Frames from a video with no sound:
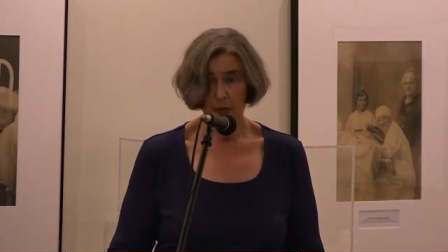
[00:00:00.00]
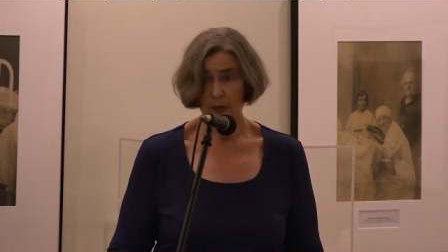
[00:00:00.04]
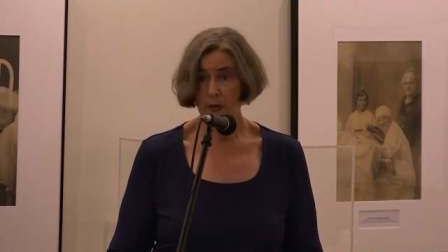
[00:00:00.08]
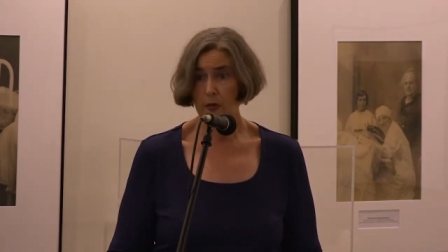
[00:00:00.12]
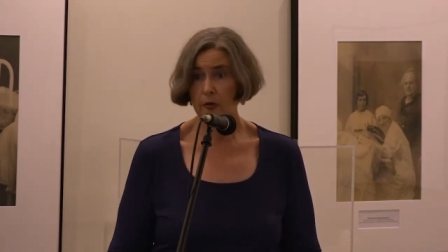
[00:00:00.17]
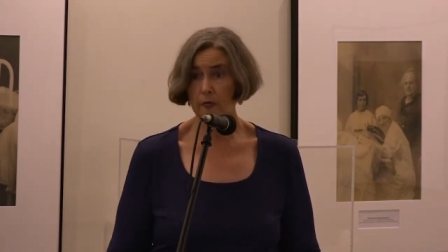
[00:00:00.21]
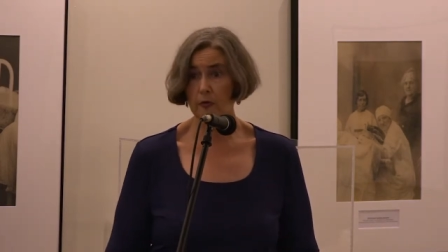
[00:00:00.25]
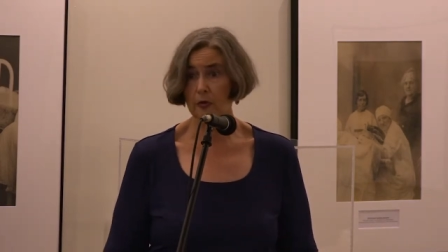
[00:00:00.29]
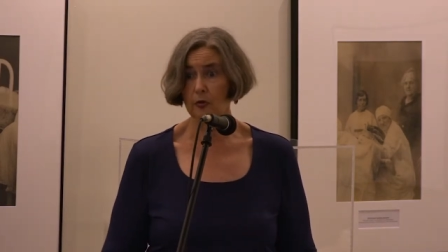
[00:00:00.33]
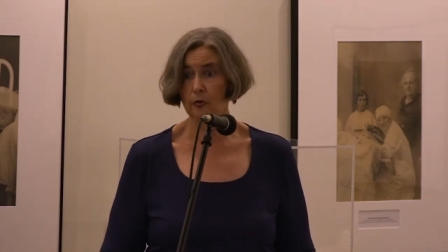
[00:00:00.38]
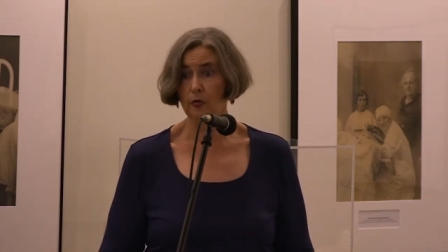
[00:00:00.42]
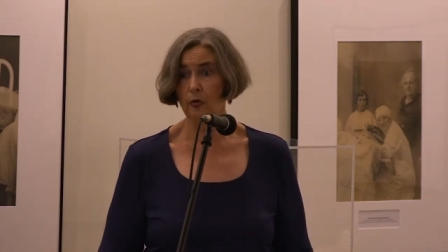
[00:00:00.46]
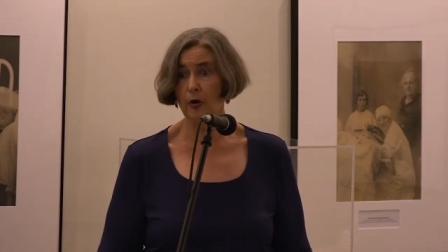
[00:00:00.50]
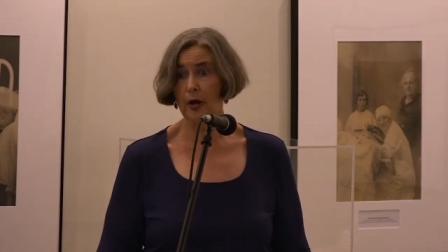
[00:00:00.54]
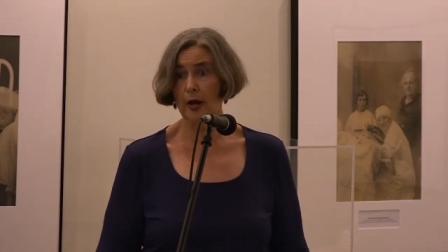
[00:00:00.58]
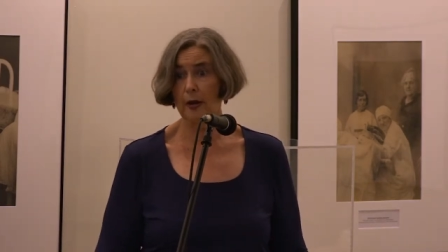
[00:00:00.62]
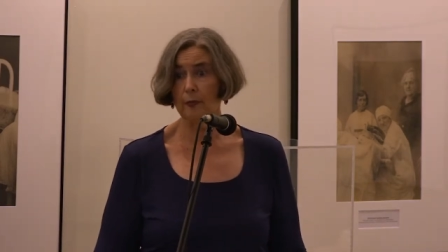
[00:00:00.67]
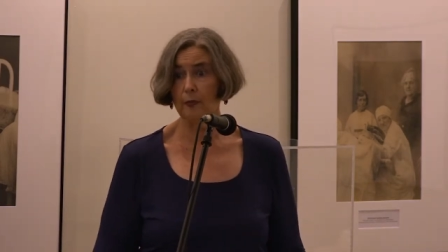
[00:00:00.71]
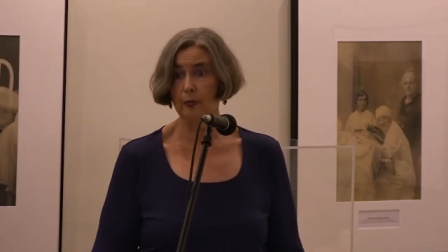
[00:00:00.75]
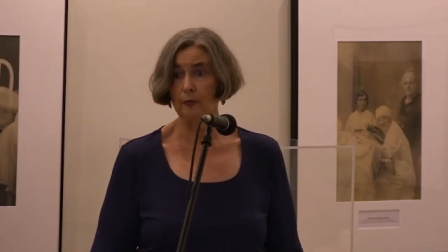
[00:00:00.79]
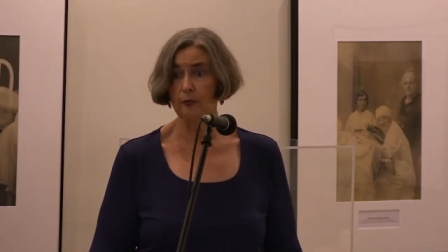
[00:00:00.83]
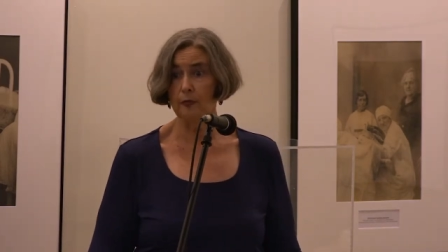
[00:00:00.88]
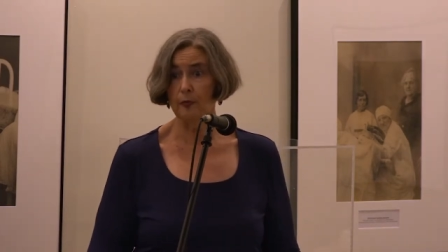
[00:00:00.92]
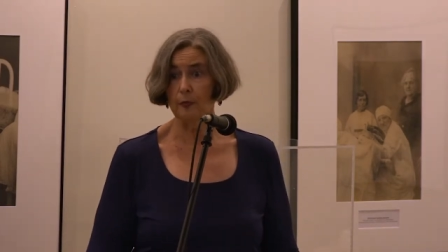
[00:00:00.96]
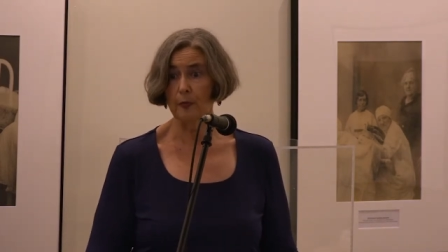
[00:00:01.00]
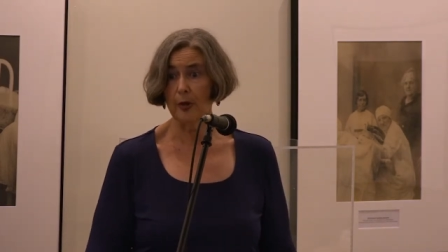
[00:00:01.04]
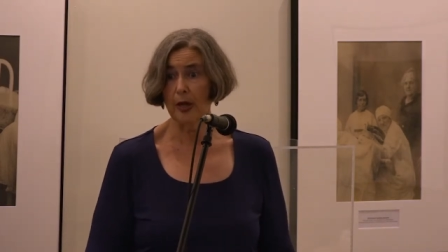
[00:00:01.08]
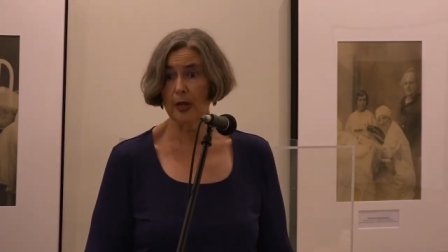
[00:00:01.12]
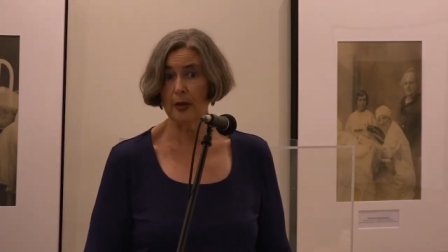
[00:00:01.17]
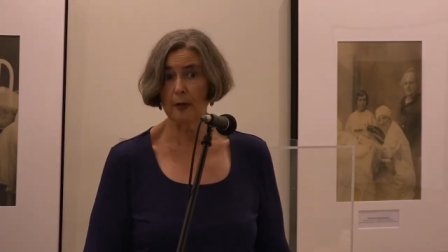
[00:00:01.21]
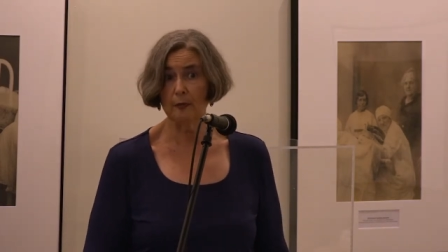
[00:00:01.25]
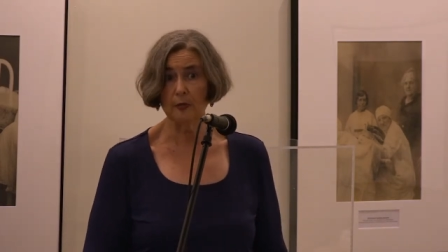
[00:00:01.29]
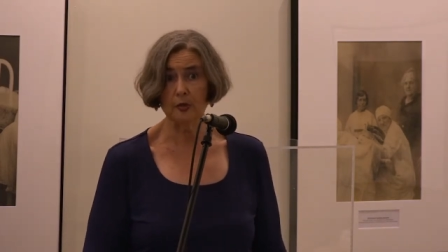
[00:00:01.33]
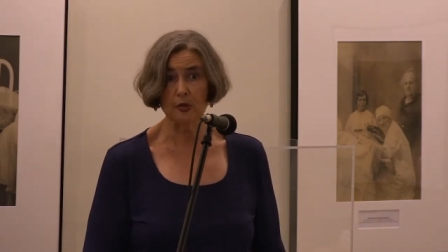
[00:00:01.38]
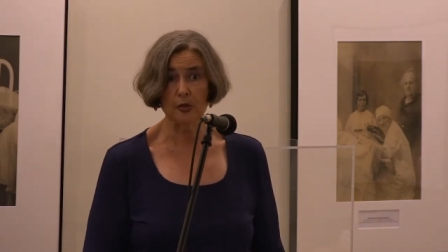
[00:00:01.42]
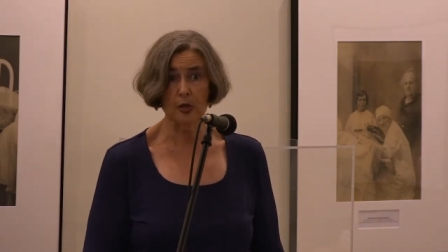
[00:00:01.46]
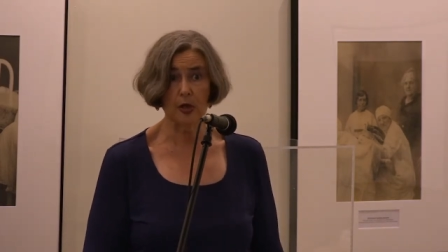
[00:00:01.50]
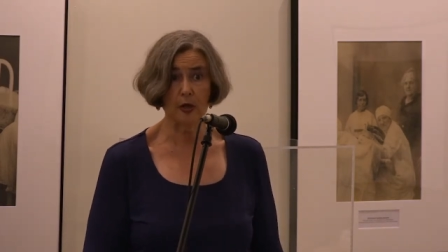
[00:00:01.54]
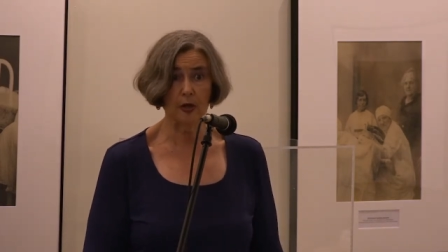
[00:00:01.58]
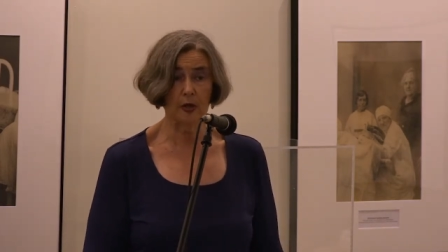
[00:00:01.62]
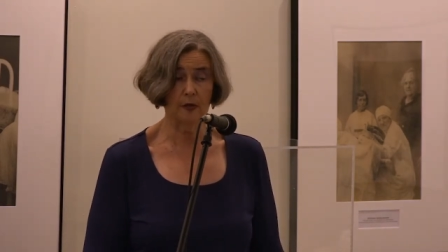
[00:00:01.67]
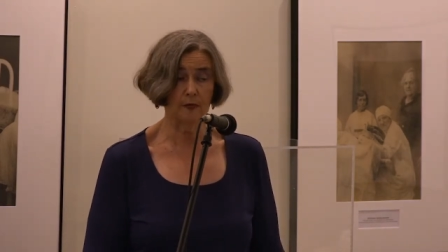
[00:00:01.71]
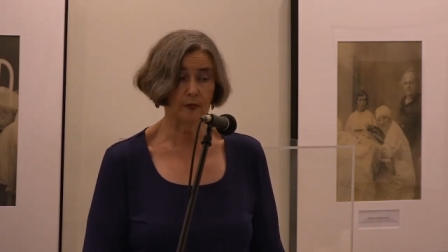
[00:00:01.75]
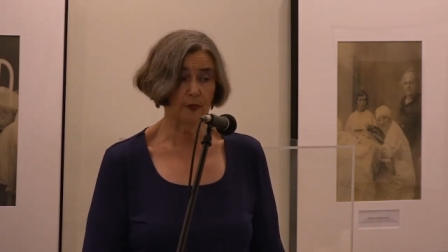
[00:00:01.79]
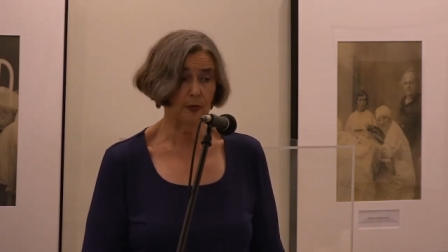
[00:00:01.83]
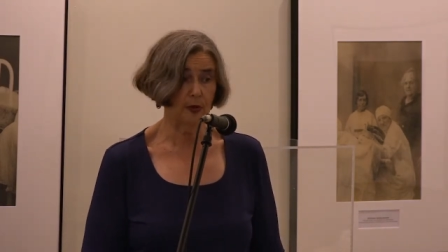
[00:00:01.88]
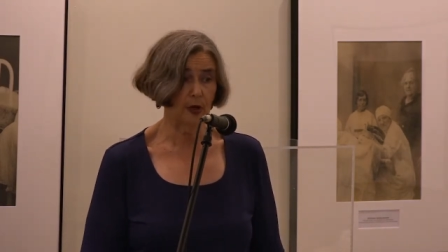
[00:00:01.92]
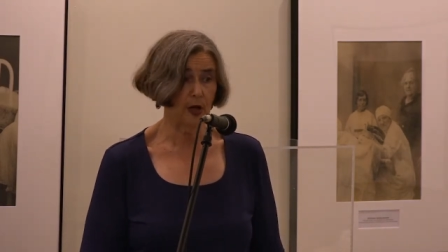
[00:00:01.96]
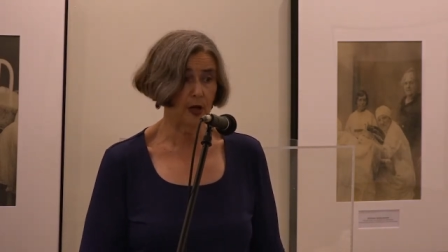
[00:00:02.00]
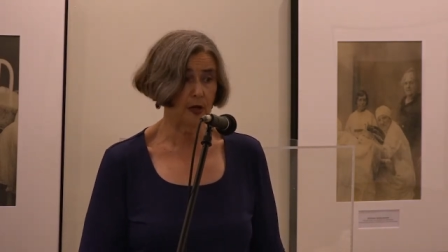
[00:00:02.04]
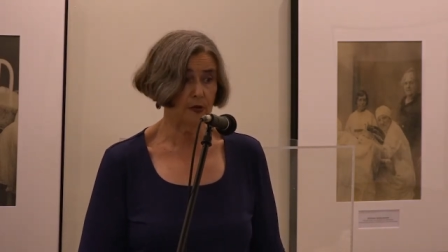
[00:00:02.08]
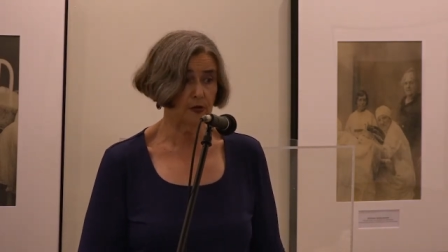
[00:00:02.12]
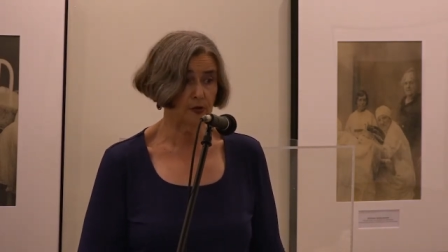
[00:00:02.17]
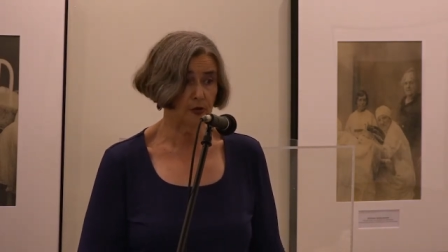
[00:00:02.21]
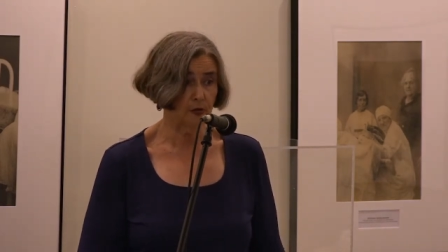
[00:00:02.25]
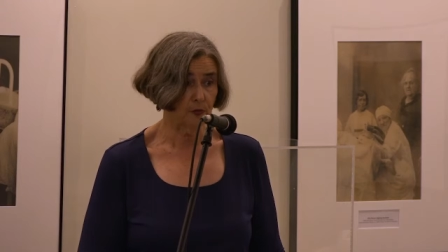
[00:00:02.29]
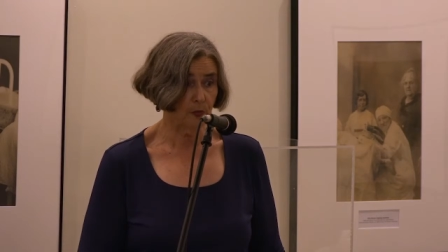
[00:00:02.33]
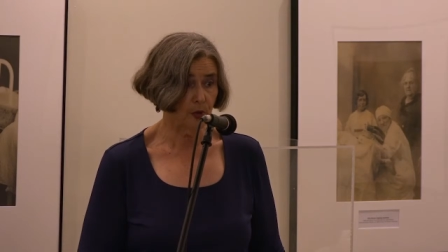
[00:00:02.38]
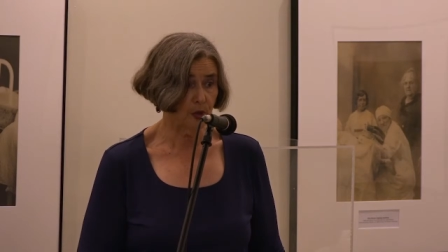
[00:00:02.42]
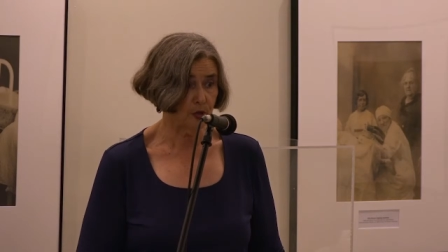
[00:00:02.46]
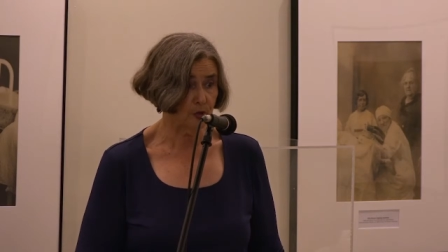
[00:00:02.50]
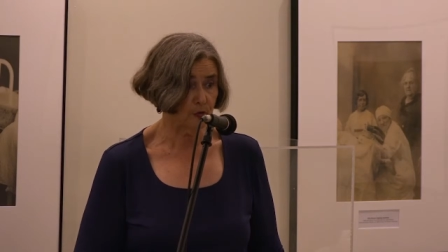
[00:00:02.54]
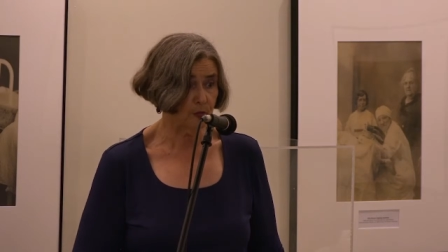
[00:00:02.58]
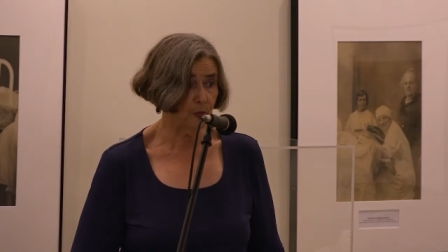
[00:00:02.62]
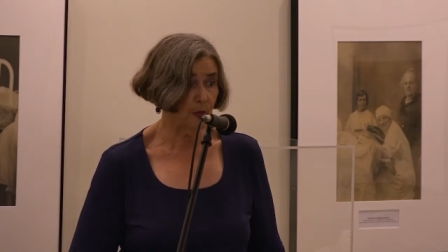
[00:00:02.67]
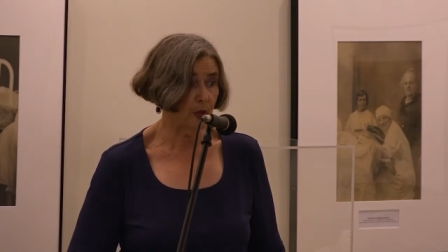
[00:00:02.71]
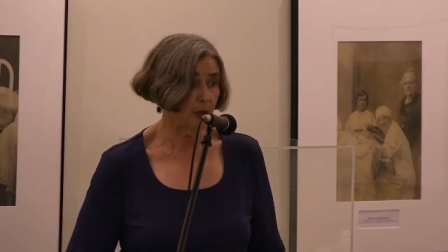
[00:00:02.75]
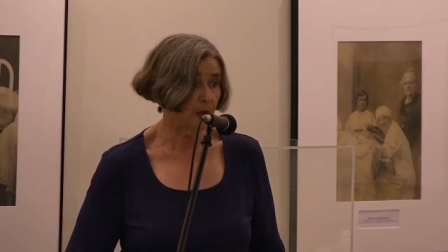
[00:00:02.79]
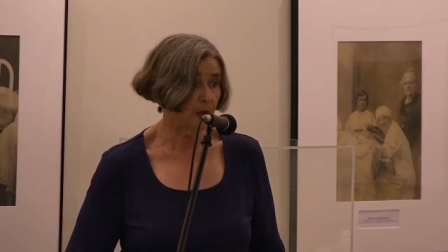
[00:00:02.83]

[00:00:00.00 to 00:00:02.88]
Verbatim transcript: You can grab them from Amazon for not too much